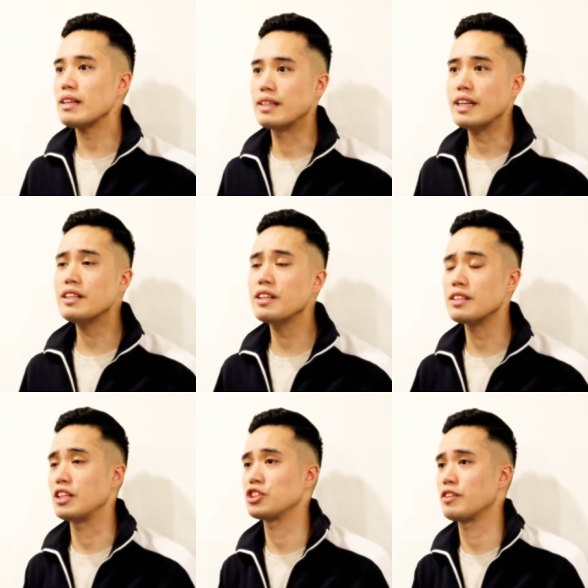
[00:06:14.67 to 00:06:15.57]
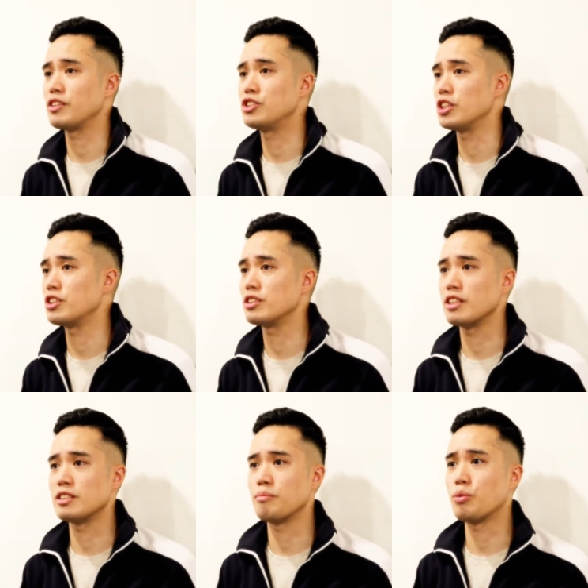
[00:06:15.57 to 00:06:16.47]
Getting the attention of the judges
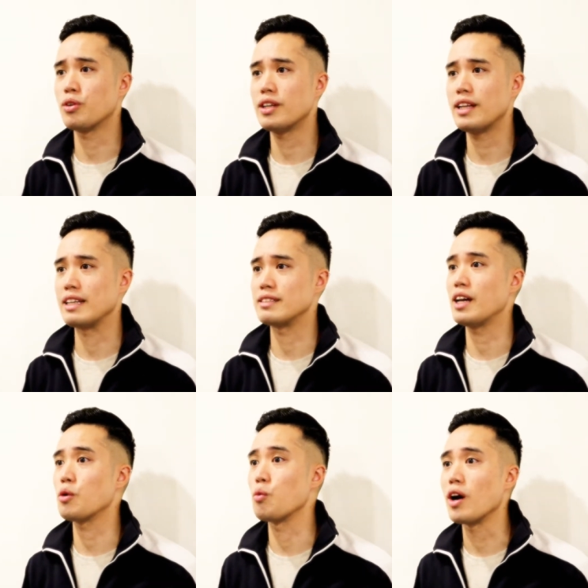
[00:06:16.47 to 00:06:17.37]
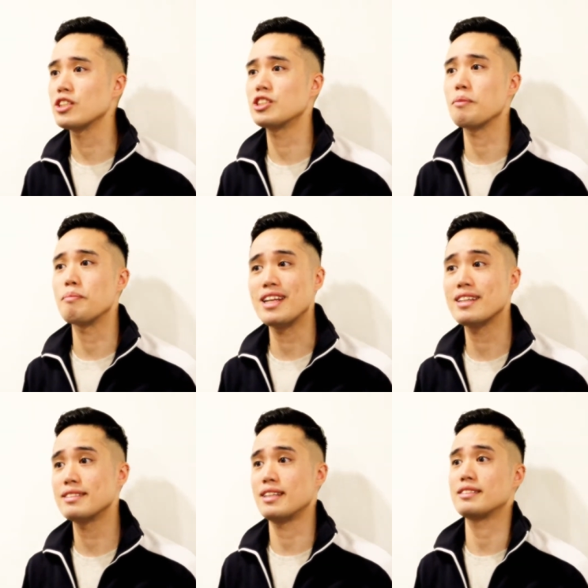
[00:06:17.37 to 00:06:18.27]
is important as they are watching many
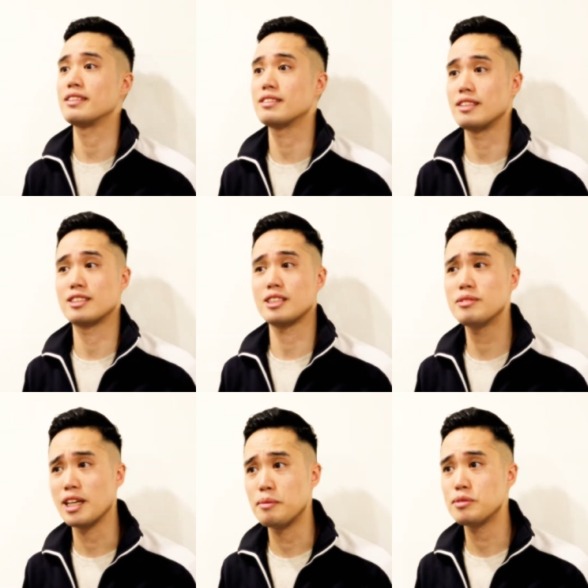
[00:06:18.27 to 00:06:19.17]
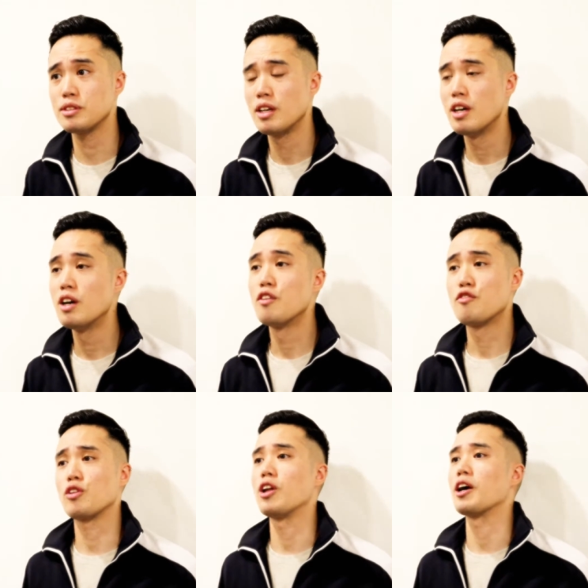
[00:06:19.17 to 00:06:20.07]
contestants and sometimes
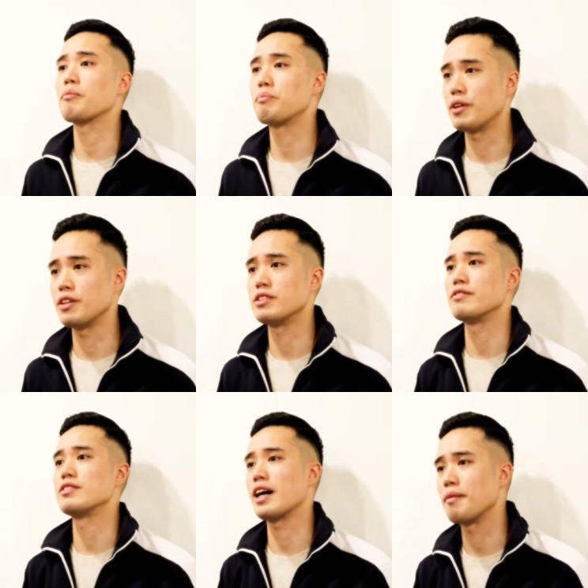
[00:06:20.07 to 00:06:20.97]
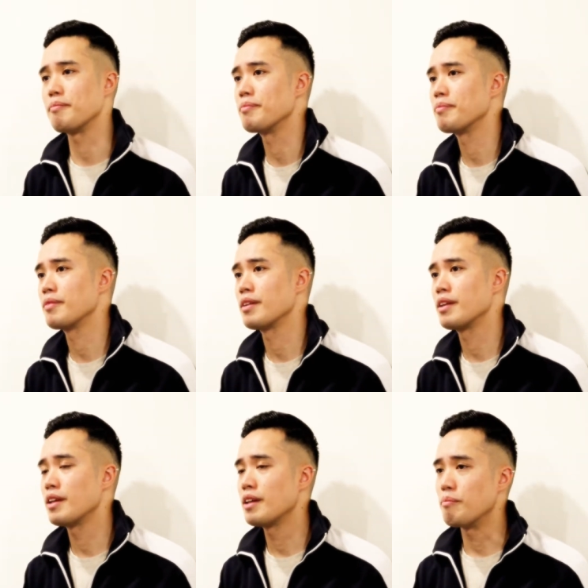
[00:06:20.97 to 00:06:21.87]
for long periods of time.
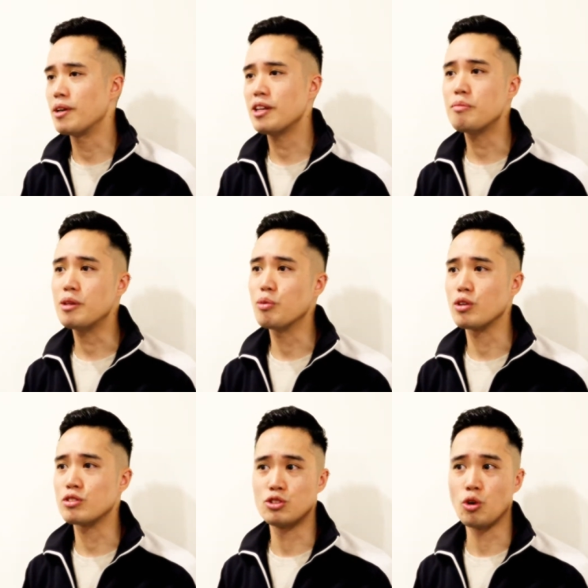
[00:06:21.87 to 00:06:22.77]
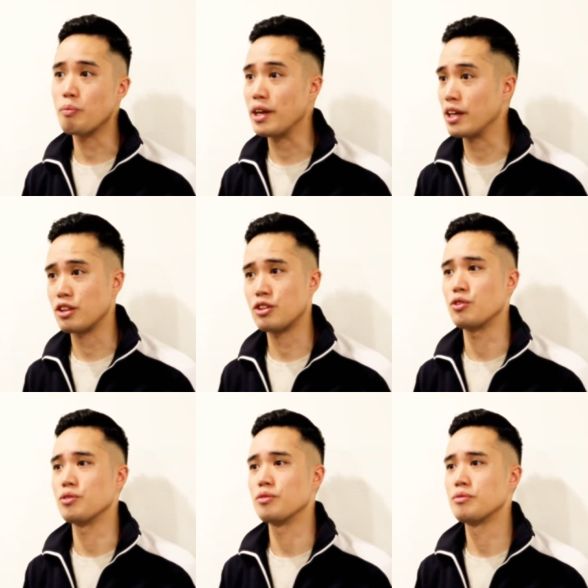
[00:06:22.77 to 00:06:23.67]
Many b-boys don't make it through,
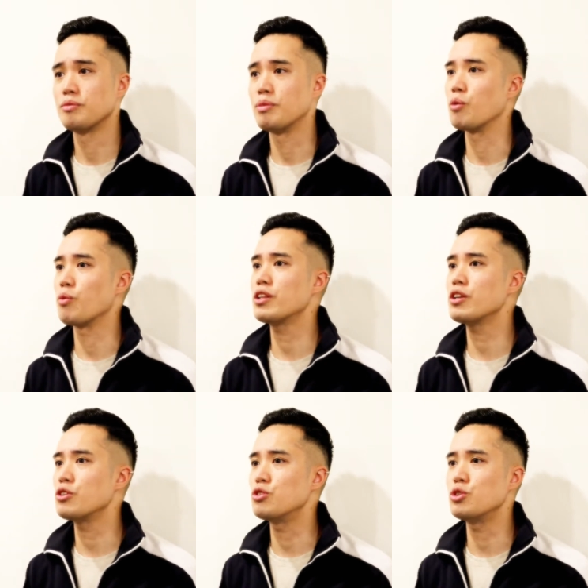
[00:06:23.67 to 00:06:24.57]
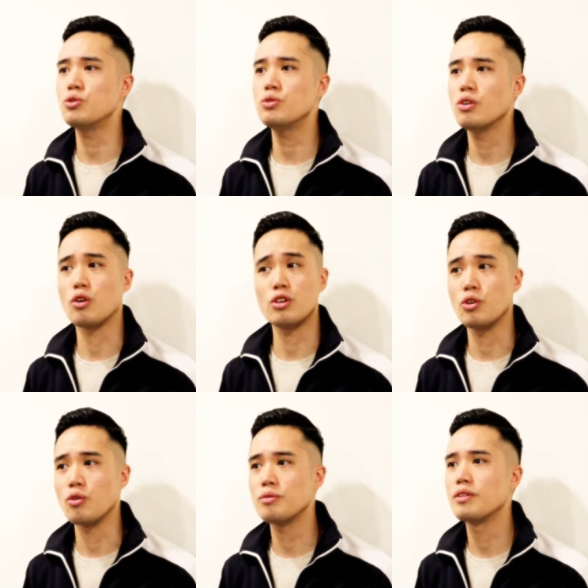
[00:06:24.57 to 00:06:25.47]
but whether you do or
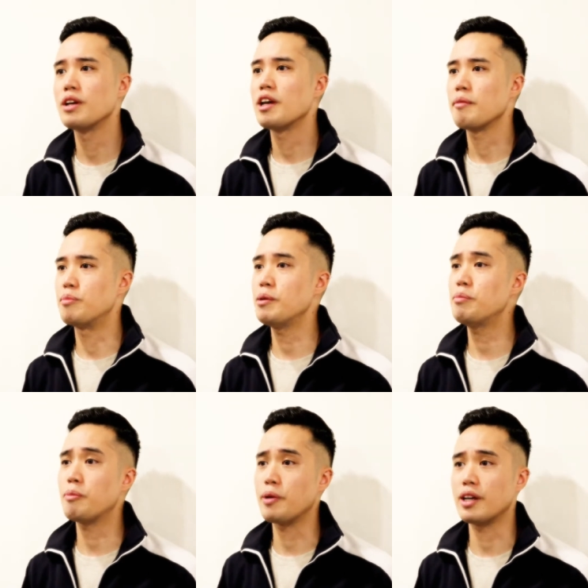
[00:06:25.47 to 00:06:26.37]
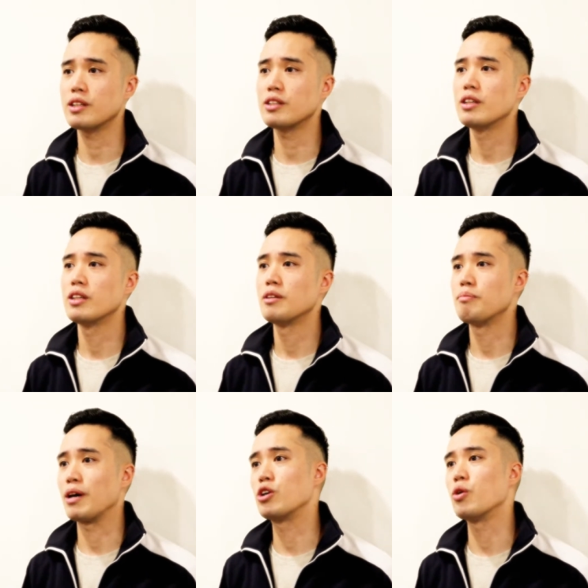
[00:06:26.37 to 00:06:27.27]
don't, be prepared
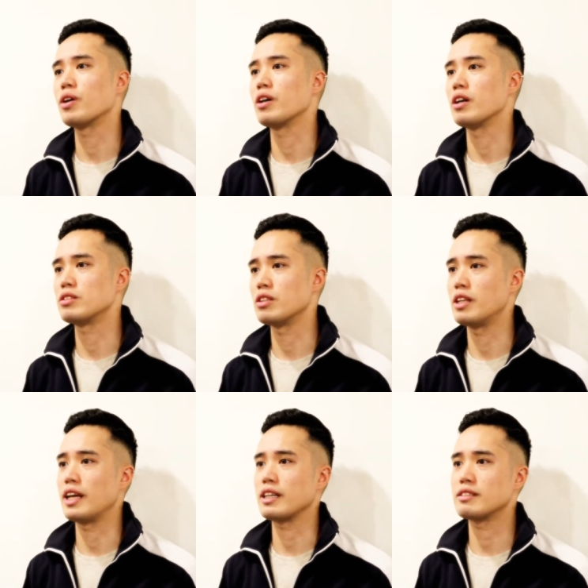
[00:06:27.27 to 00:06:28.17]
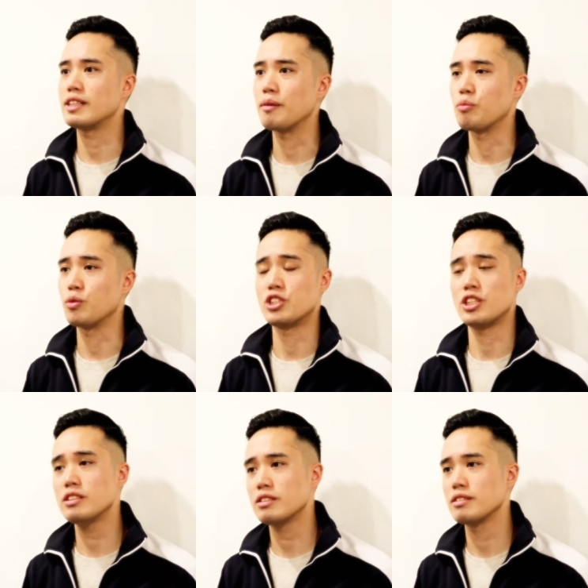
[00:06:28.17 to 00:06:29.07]
by going on to the next step, which is